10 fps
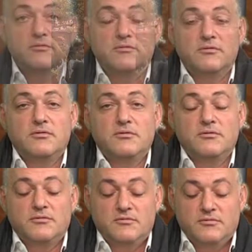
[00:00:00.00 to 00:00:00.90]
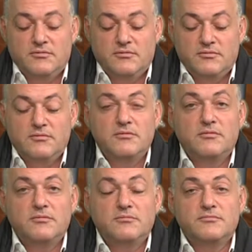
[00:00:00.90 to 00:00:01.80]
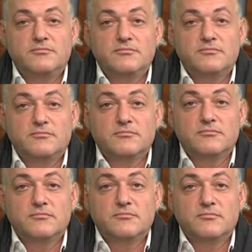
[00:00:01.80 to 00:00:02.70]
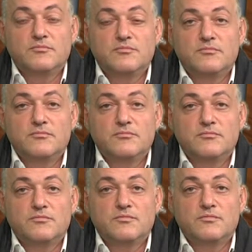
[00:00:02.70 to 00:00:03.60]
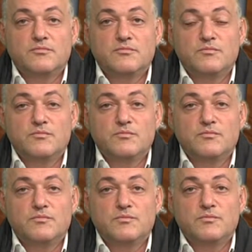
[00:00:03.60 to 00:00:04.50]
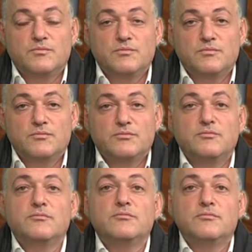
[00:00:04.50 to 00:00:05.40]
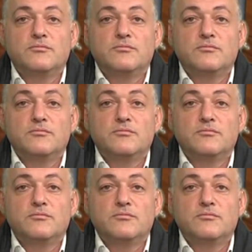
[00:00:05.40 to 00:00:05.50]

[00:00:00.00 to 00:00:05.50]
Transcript: This person isn't speaking.